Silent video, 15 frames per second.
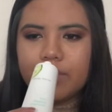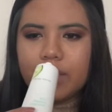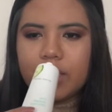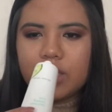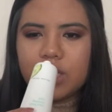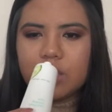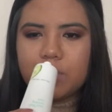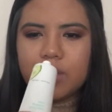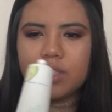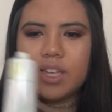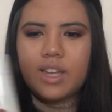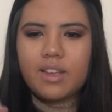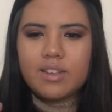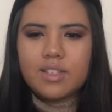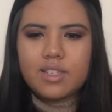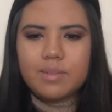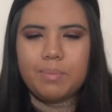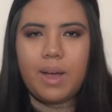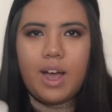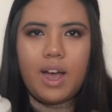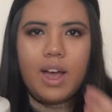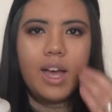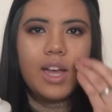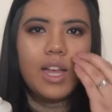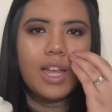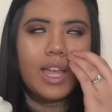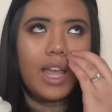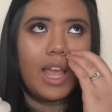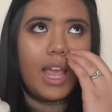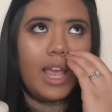It just smells like a spa,
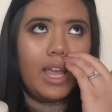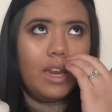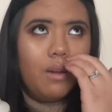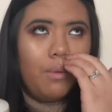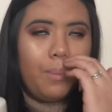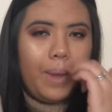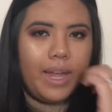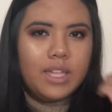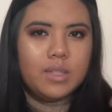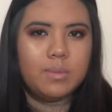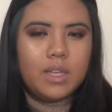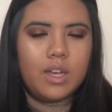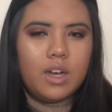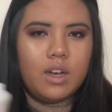and it reminds me